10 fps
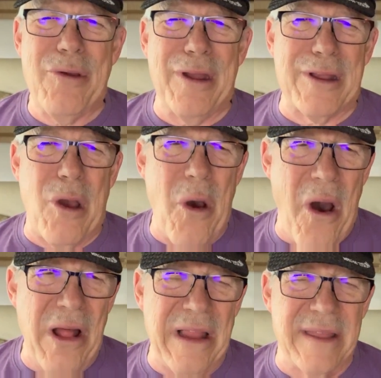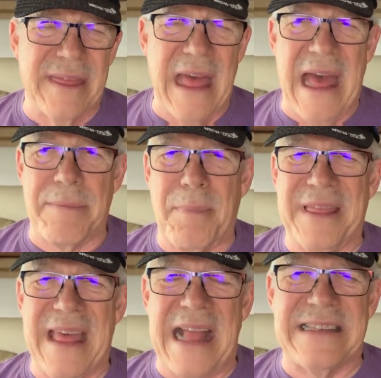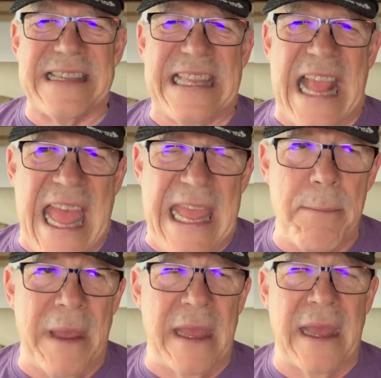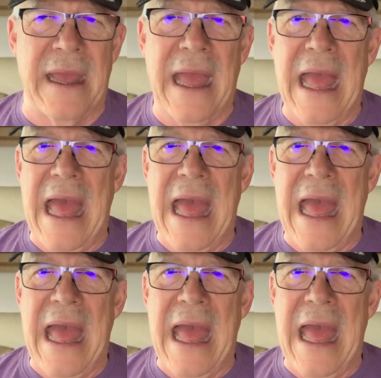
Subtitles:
could call it that, but that's naming.